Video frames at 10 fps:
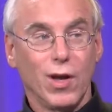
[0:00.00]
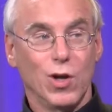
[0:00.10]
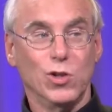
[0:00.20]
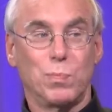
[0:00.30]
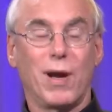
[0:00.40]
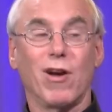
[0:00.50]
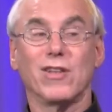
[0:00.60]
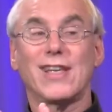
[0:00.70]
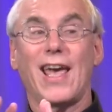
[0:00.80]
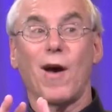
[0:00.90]
whose
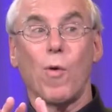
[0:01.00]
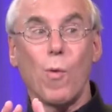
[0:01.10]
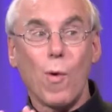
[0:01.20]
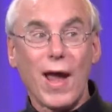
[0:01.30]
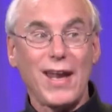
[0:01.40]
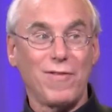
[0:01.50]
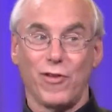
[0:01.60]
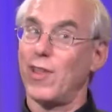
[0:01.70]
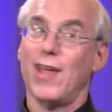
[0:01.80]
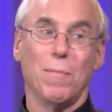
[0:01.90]
parents can't wait
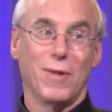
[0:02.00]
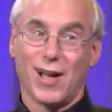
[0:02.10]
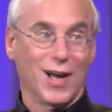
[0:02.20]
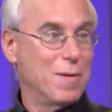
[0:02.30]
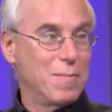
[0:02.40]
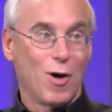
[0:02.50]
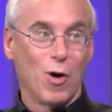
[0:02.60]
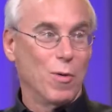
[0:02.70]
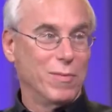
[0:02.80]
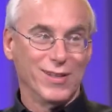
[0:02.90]
for them to come
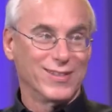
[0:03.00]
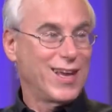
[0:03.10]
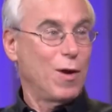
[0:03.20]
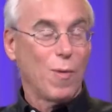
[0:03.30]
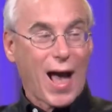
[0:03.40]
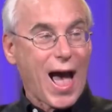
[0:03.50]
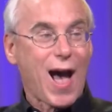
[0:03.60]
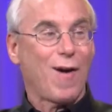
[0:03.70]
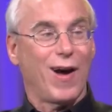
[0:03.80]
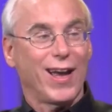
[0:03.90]
home and say,
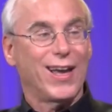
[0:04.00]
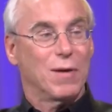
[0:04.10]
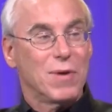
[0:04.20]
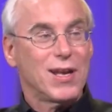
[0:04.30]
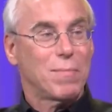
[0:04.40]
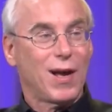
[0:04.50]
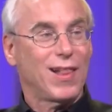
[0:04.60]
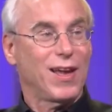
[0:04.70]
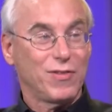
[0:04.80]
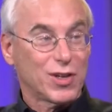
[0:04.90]
Wow, I committed my
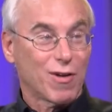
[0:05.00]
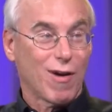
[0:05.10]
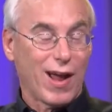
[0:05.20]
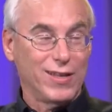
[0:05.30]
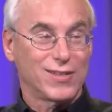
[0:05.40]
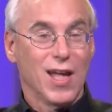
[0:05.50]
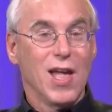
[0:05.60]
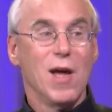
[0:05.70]
life to Christ.